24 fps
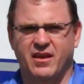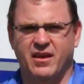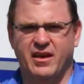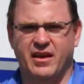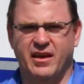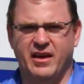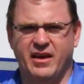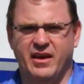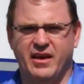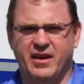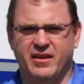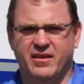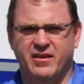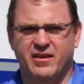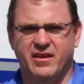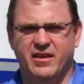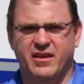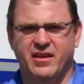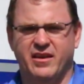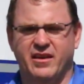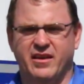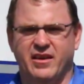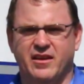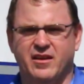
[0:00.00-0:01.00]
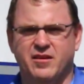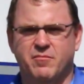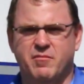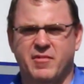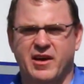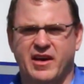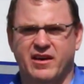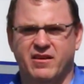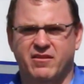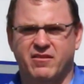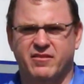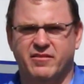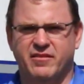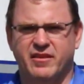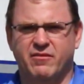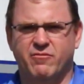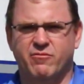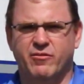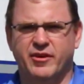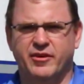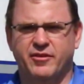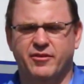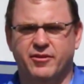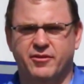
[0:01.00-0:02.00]
and in a manner that
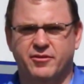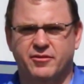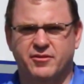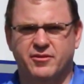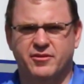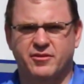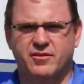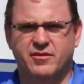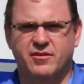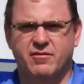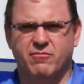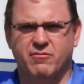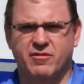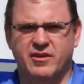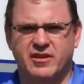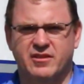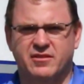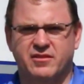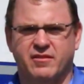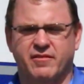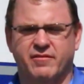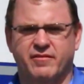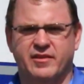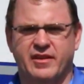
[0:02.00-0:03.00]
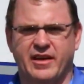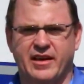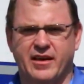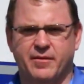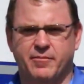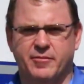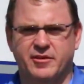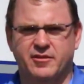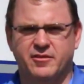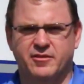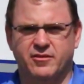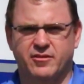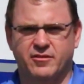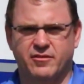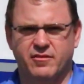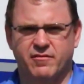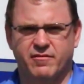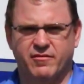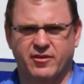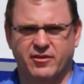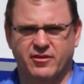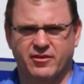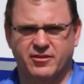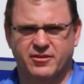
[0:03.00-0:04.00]
reduces the risk of damage to the
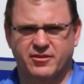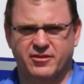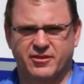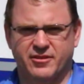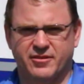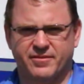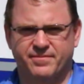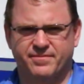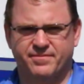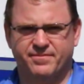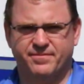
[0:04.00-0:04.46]
furniture.